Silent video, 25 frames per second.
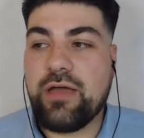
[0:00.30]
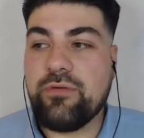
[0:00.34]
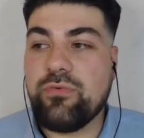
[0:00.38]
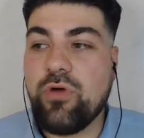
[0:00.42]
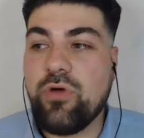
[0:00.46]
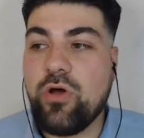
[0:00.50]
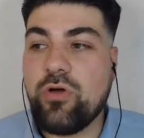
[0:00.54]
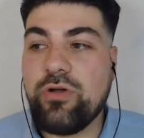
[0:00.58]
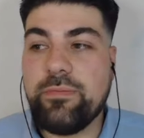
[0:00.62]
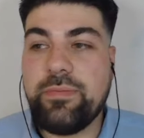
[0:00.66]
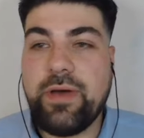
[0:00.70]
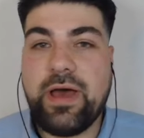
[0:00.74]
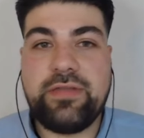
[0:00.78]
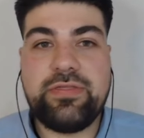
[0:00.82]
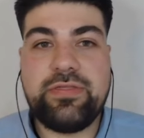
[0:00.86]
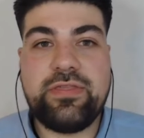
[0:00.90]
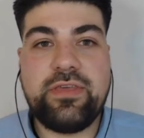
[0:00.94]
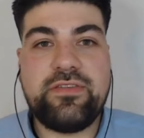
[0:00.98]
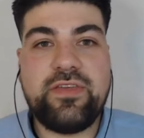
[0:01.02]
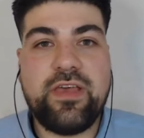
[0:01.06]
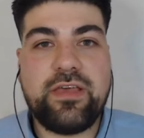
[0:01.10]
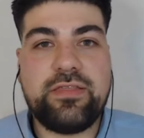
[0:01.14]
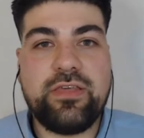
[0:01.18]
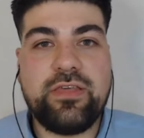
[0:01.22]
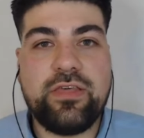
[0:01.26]
wrote about
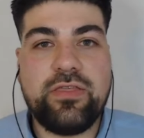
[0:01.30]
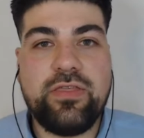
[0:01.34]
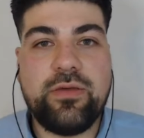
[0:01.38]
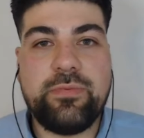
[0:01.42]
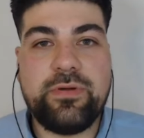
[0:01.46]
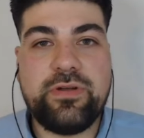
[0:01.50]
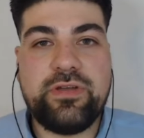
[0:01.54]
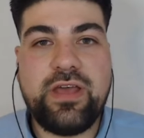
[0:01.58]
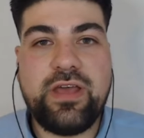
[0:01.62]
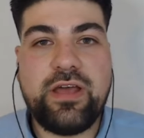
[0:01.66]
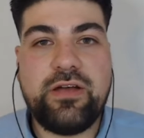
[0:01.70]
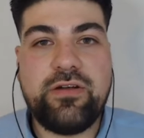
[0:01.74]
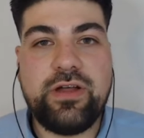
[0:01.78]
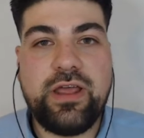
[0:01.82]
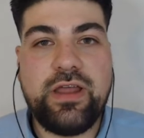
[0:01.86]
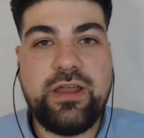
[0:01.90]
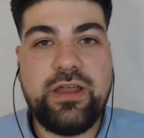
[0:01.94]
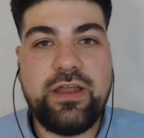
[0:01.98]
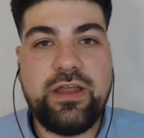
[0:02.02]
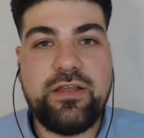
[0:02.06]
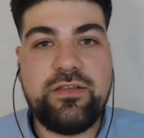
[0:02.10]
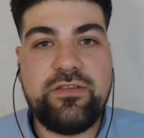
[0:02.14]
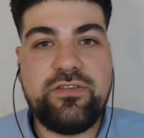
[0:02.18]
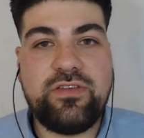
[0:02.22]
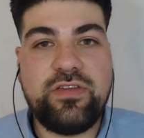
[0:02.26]
this at the Libertarian
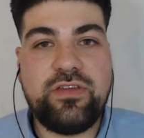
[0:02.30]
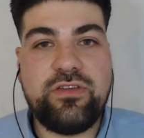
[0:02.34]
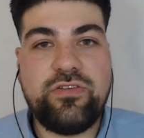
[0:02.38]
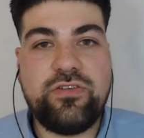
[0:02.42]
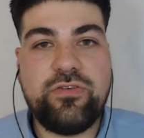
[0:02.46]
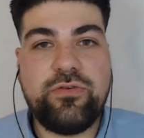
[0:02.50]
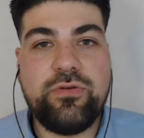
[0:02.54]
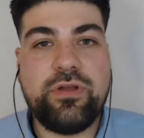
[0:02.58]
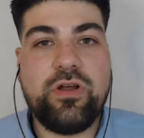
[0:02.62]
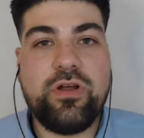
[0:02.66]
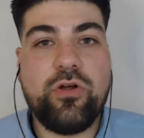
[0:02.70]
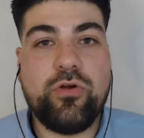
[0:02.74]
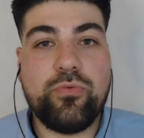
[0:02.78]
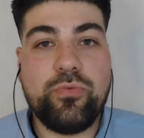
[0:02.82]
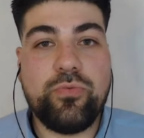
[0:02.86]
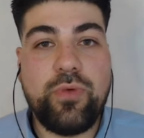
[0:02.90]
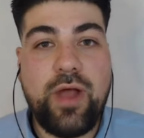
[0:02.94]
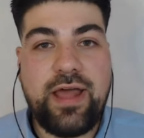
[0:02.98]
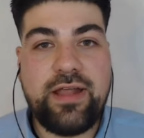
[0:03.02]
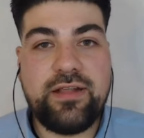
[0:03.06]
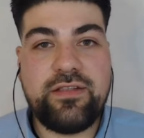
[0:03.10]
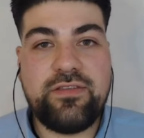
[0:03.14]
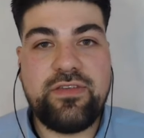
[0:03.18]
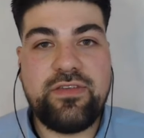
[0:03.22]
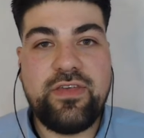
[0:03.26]
Institute in
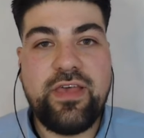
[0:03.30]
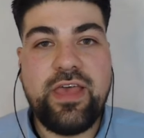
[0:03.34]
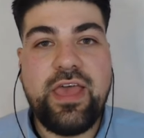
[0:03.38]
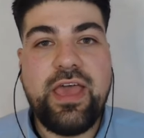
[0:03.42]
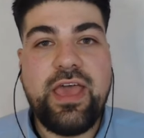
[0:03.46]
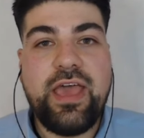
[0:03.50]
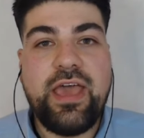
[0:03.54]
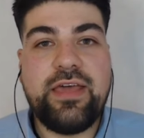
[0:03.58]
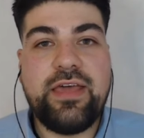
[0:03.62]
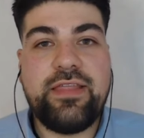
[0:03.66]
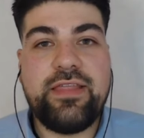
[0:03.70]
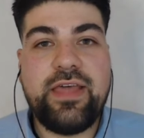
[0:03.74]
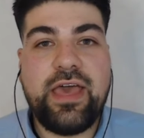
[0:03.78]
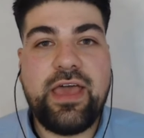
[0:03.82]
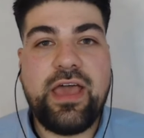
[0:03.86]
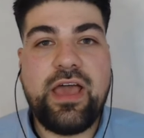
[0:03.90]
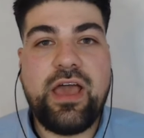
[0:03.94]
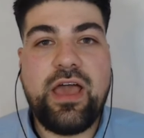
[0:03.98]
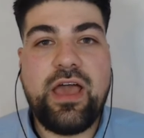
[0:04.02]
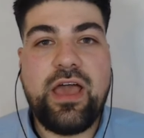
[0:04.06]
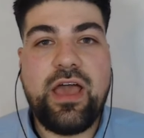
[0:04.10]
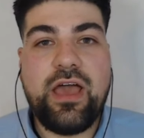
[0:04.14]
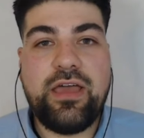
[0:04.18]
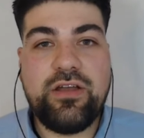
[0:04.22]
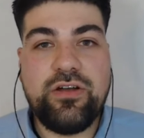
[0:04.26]
Haaretz, and they
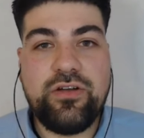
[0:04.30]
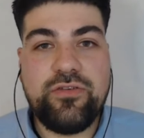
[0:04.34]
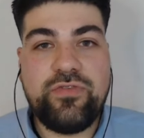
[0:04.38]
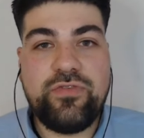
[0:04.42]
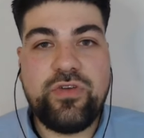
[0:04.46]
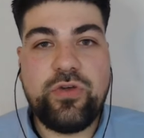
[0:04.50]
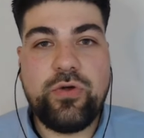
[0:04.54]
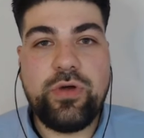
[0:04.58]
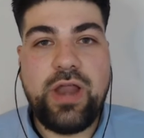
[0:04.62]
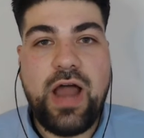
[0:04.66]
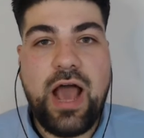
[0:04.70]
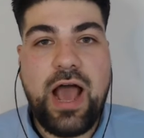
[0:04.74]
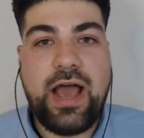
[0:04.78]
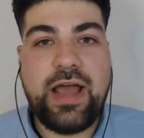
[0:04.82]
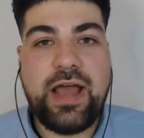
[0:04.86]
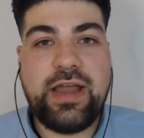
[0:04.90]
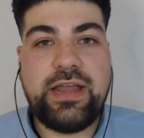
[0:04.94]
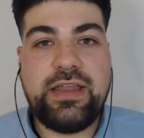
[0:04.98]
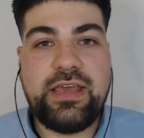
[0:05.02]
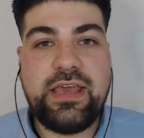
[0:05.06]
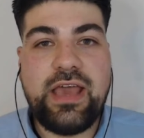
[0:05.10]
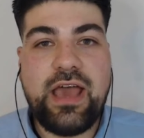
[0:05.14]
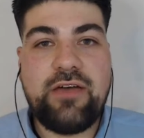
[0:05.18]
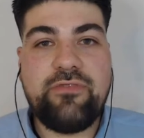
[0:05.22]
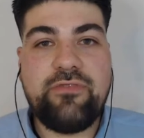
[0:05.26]
interview an
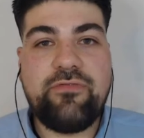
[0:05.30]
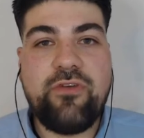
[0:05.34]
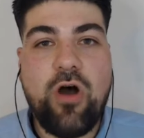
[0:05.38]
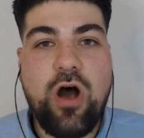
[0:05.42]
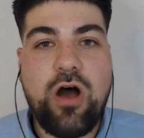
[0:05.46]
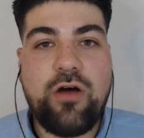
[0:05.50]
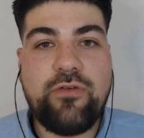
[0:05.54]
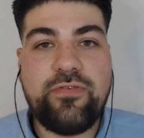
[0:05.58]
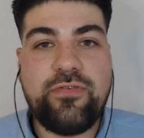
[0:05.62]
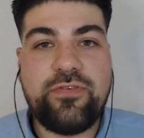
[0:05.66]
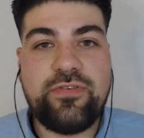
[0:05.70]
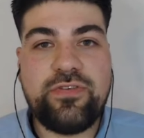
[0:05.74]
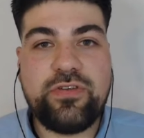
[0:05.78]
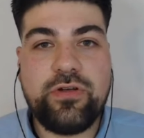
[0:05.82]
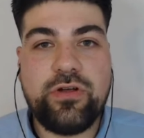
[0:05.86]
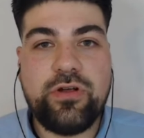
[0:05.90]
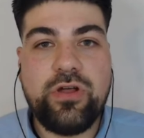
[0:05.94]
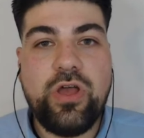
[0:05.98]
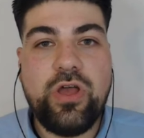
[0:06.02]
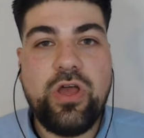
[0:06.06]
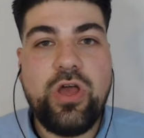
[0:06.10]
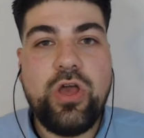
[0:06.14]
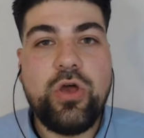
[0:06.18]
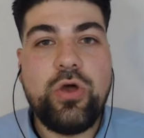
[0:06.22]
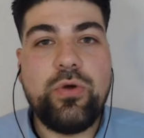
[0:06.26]
IDF officer
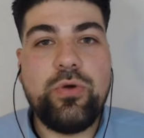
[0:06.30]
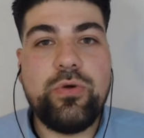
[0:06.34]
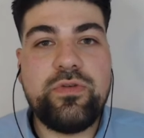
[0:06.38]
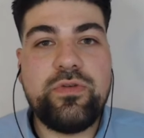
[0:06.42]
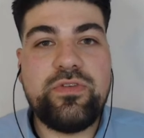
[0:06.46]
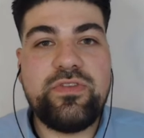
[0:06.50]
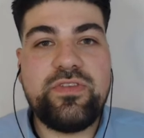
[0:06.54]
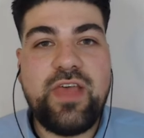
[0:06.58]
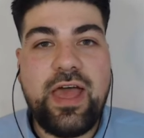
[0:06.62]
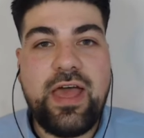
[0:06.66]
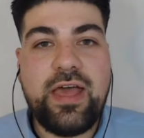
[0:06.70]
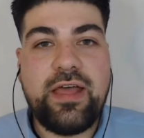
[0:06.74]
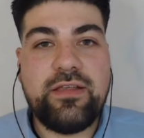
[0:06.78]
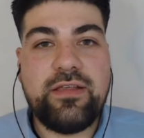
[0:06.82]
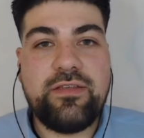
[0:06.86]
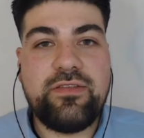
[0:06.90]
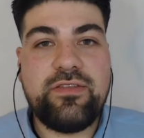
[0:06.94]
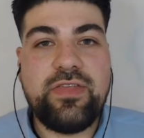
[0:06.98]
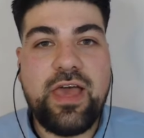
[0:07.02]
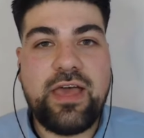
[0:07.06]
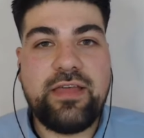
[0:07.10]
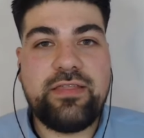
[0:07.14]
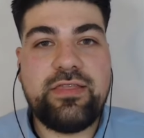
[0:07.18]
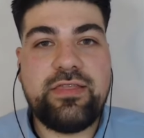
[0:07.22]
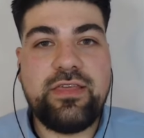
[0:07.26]
who says
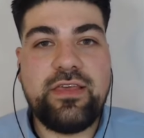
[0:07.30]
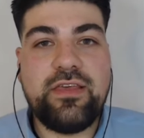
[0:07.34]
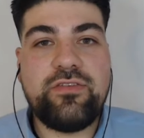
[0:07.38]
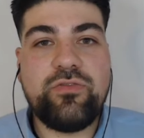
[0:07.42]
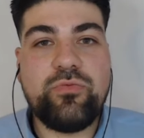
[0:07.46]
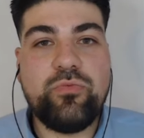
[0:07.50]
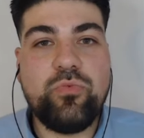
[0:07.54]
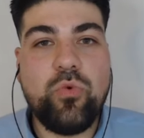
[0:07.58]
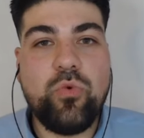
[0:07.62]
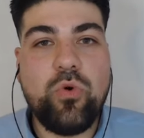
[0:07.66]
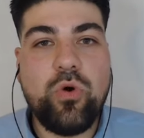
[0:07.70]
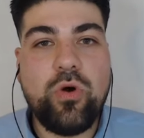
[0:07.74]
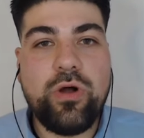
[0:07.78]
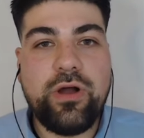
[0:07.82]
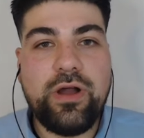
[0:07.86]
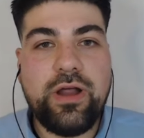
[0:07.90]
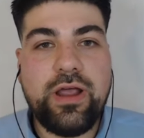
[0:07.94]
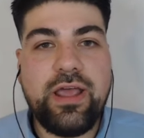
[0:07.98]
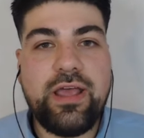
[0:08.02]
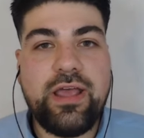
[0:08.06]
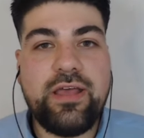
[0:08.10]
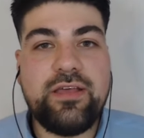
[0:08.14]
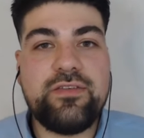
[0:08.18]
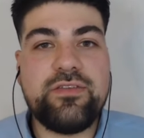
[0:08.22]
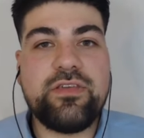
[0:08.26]
that this war
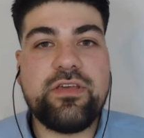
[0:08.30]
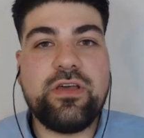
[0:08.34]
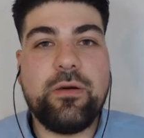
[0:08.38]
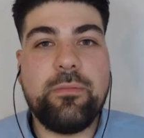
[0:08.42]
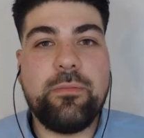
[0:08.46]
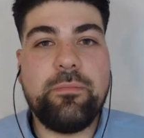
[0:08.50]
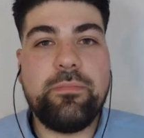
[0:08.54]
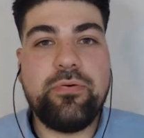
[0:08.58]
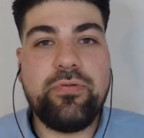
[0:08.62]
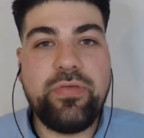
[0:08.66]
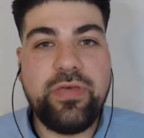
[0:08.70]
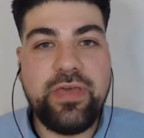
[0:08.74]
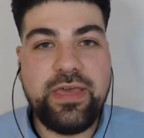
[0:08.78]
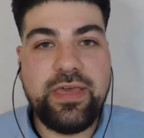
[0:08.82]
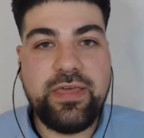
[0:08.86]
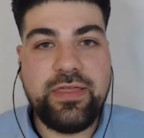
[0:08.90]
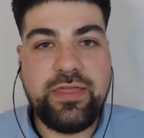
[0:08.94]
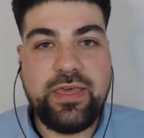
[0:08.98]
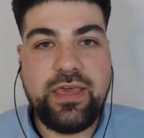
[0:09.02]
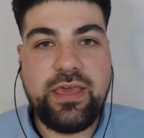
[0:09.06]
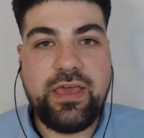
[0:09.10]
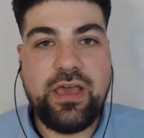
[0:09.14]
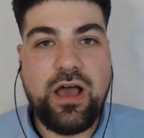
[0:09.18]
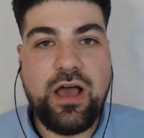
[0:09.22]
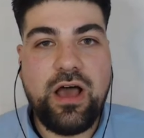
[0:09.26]
is
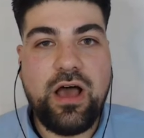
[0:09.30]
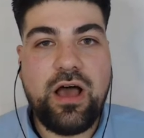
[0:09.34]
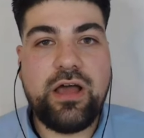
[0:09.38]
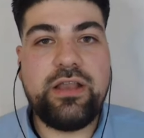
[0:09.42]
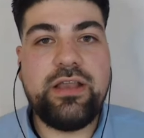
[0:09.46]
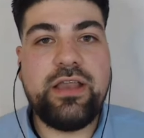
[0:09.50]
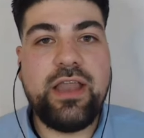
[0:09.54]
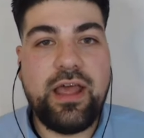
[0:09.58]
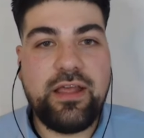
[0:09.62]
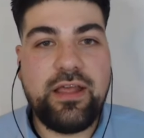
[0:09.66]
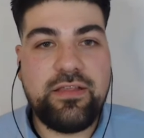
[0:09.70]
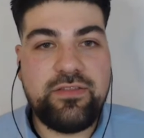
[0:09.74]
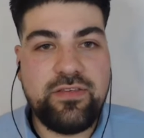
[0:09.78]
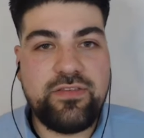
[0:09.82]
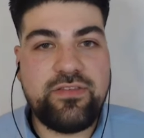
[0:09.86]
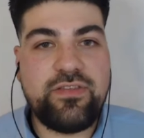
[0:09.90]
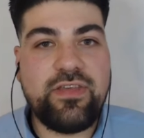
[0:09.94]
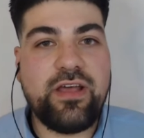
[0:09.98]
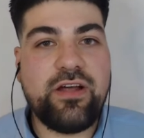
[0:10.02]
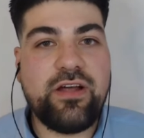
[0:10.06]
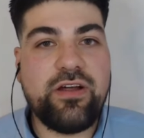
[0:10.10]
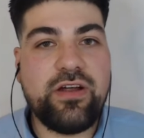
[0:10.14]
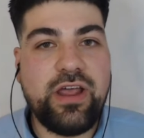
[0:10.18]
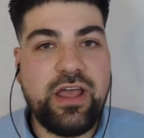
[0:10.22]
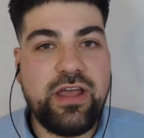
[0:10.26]
completely
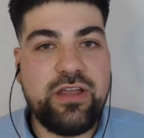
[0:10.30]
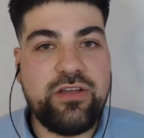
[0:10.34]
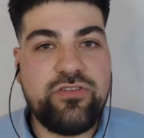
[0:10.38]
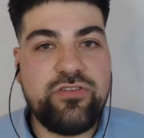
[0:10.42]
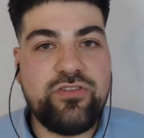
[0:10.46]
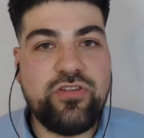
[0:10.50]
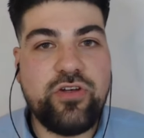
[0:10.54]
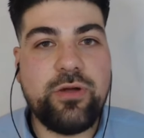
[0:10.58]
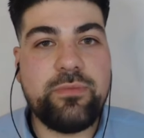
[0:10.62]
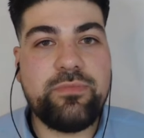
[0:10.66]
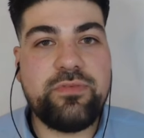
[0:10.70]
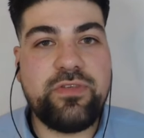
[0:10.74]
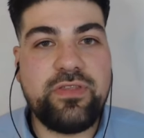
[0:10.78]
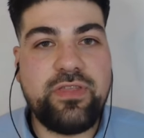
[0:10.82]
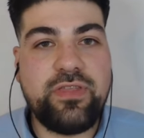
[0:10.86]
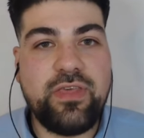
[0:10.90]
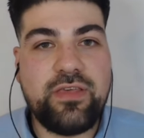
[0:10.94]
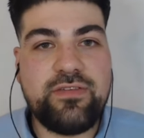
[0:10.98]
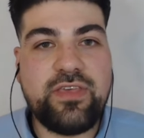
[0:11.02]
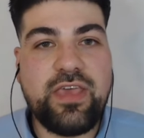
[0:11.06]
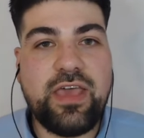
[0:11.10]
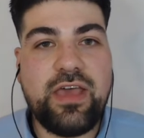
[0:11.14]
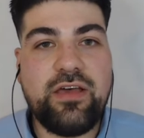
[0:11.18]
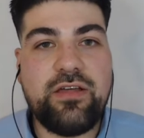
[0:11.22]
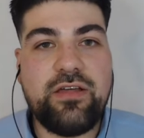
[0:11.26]
unnecessary in terms of the
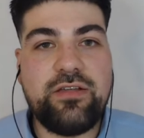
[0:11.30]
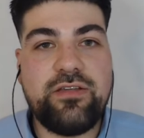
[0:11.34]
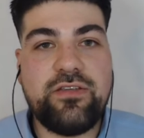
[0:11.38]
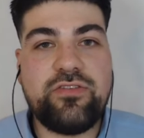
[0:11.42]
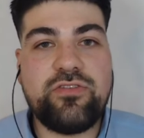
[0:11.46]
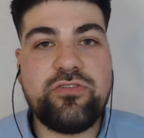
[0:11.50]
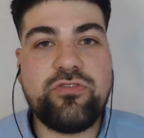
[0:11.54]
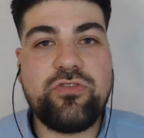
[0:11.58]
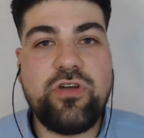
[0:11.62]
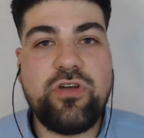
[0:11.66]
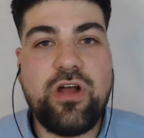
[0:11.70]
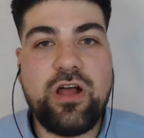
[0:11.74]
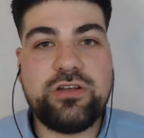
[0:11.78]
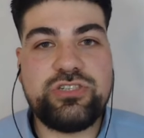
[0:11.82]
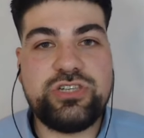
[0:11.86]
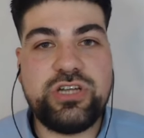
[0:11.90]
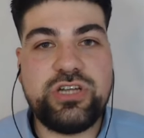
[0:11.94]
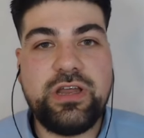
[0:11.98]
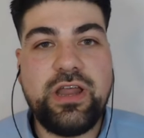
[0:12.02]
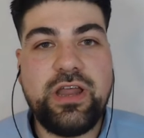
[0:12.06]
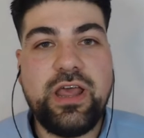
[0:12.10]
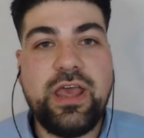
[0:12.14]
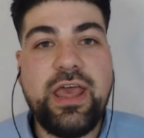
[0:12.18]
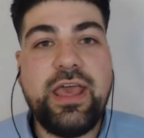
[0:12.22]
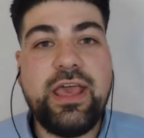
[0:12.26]
scale of destruction.